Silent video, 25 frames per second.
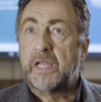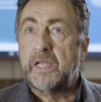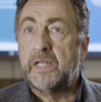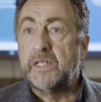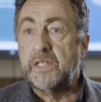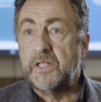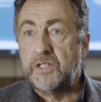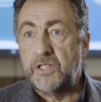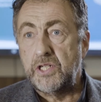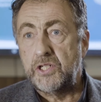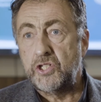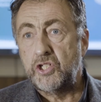
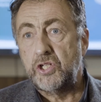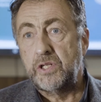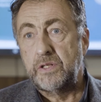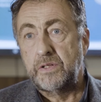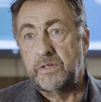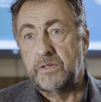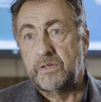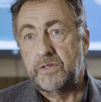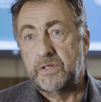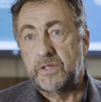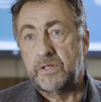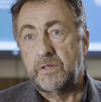In
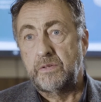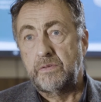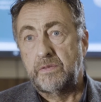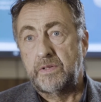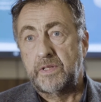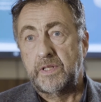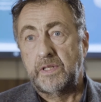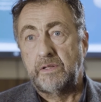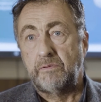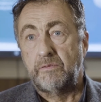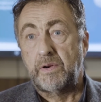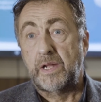addition to
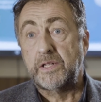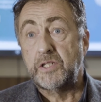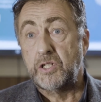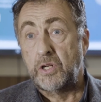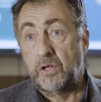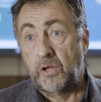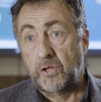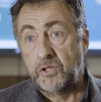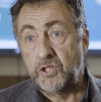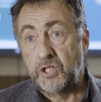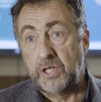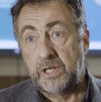the
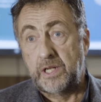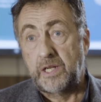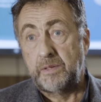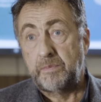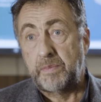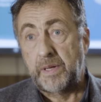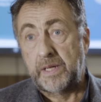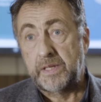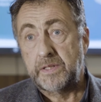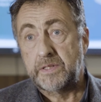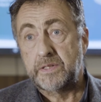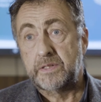radiologically
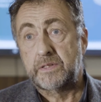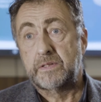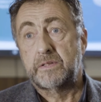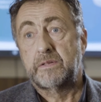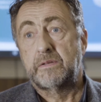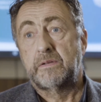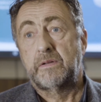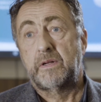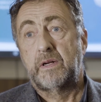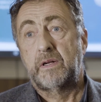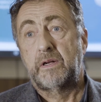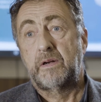based
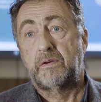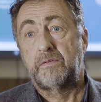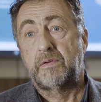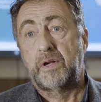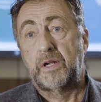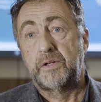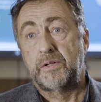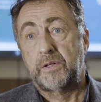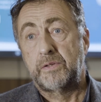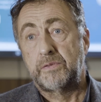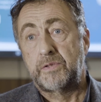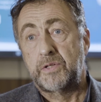
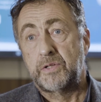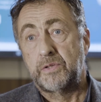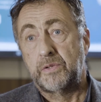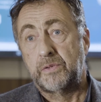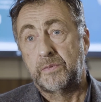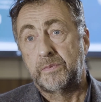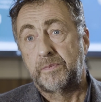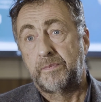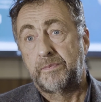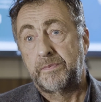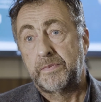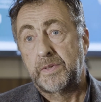RANO
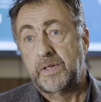tool,